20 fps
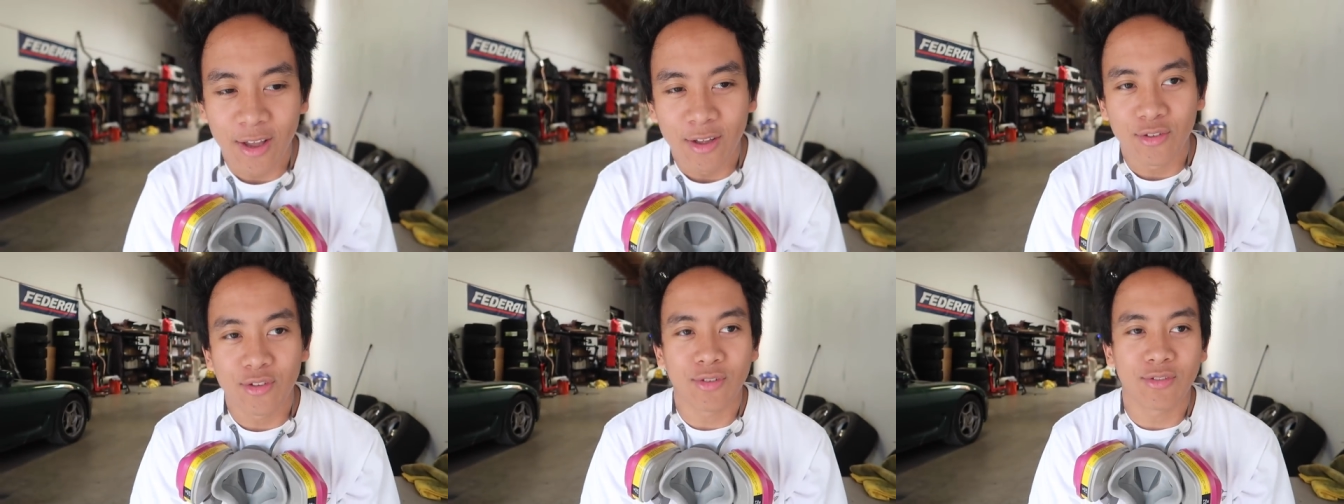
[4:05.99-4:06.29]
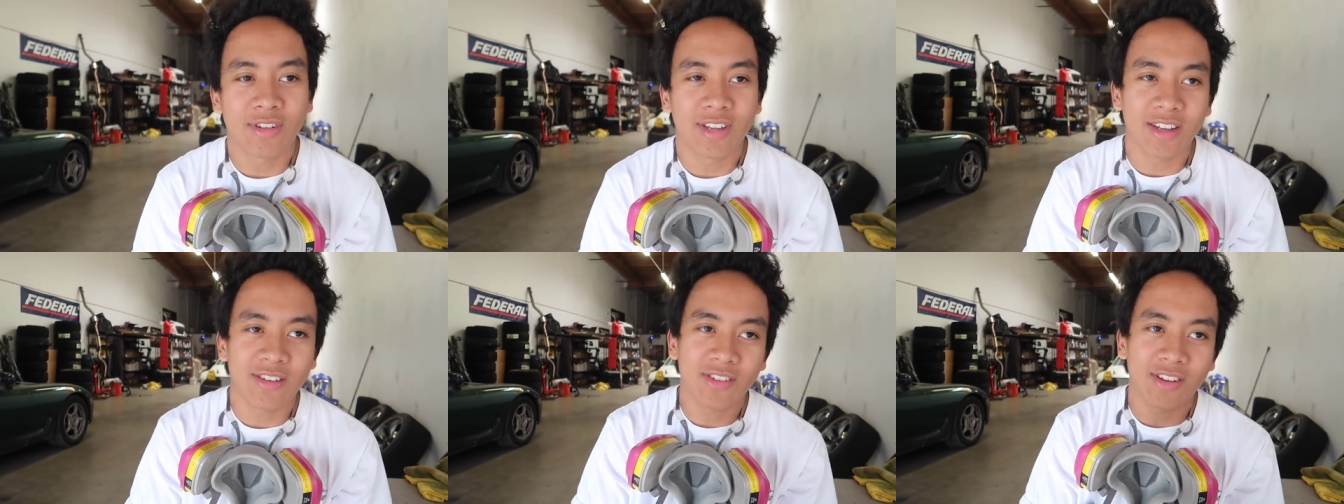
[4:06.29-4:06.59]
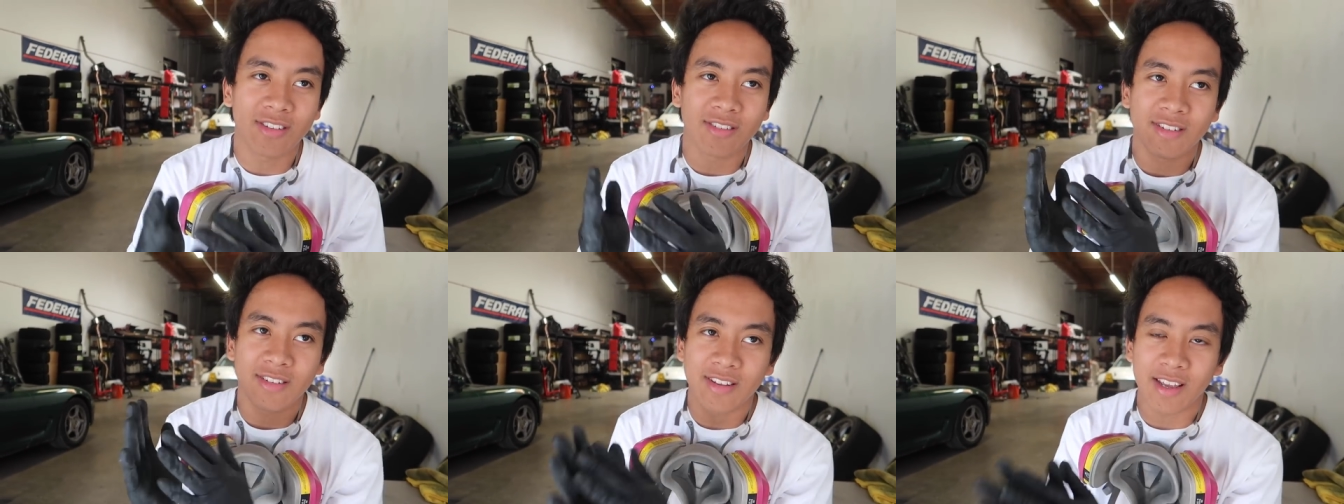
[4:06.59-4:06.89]
So TJ
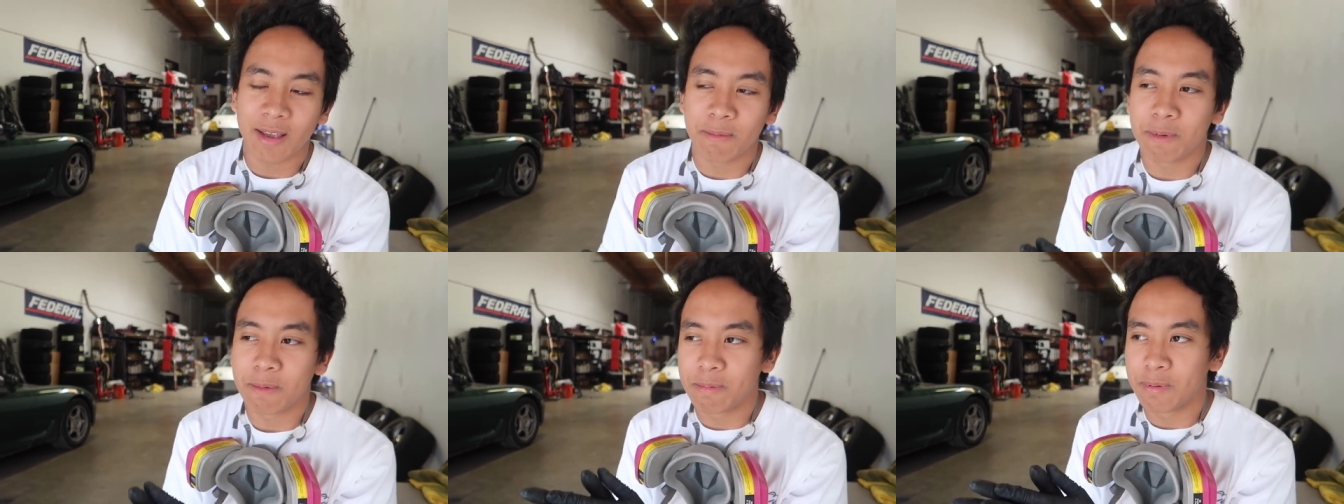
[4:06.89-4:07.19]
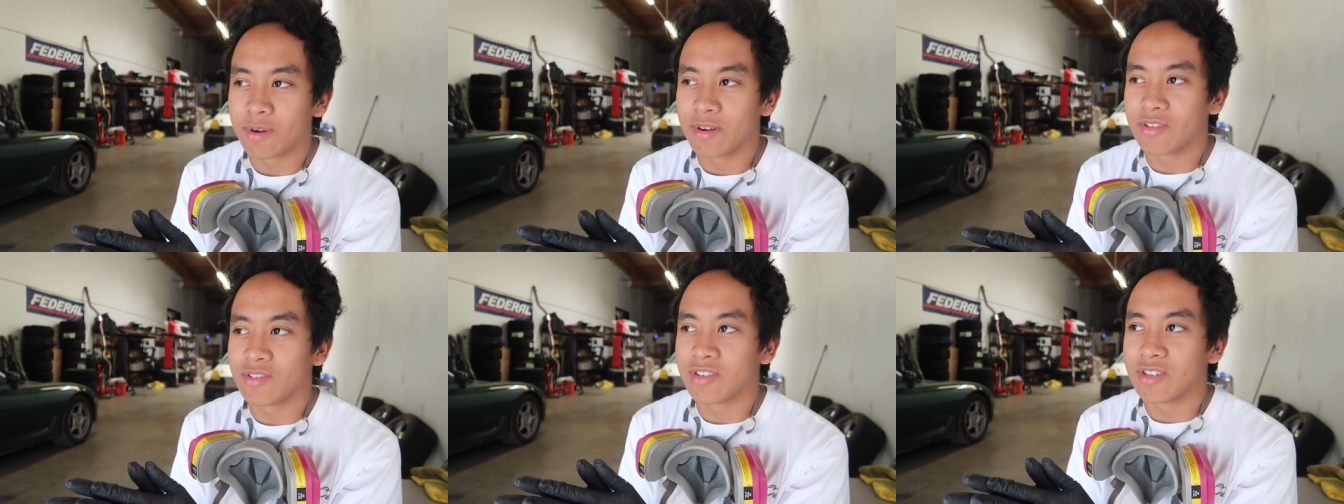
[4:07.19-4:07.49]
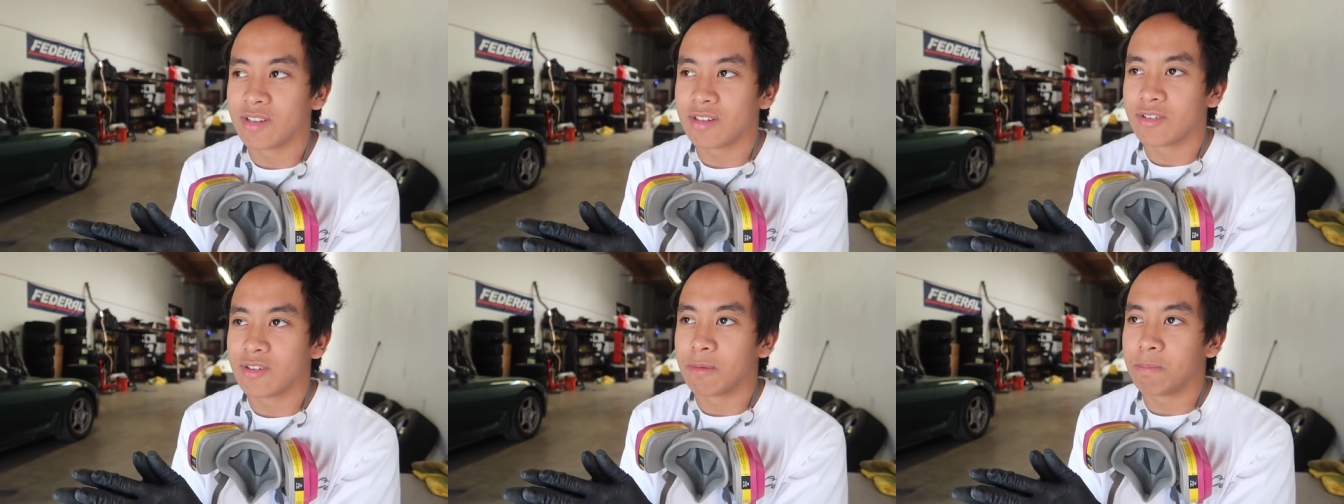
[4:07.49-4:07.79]
is the type of
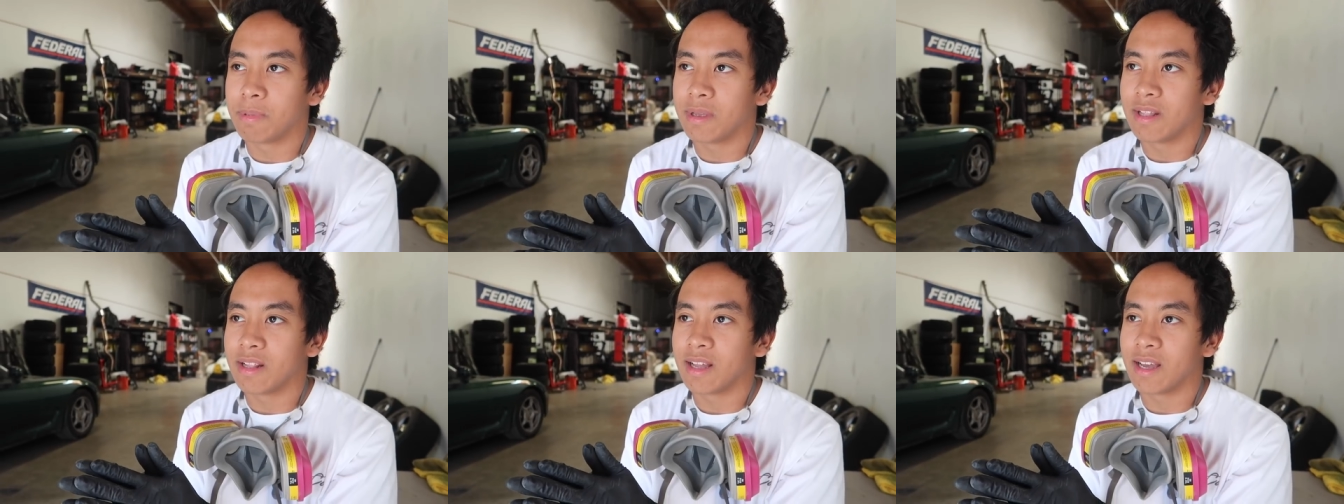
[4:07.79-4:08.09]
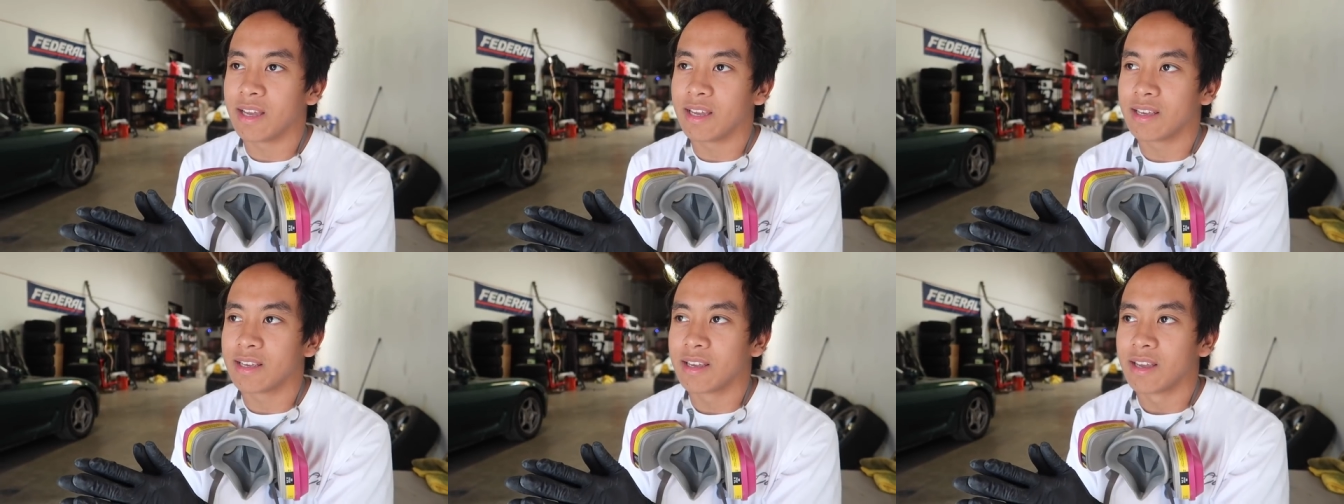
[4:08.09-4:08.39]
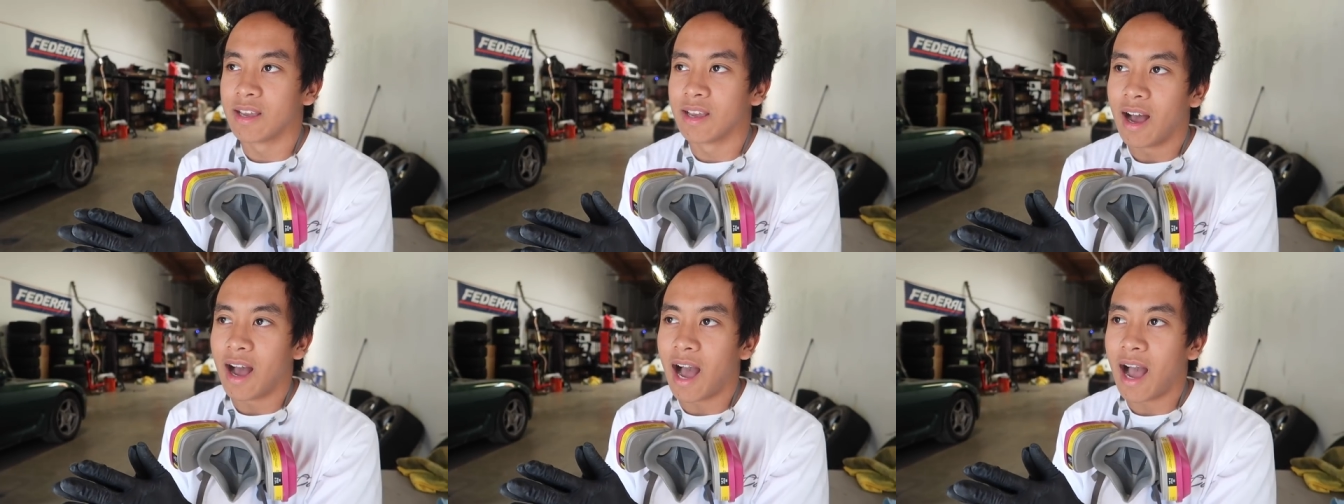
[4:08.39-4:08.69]
person to be like,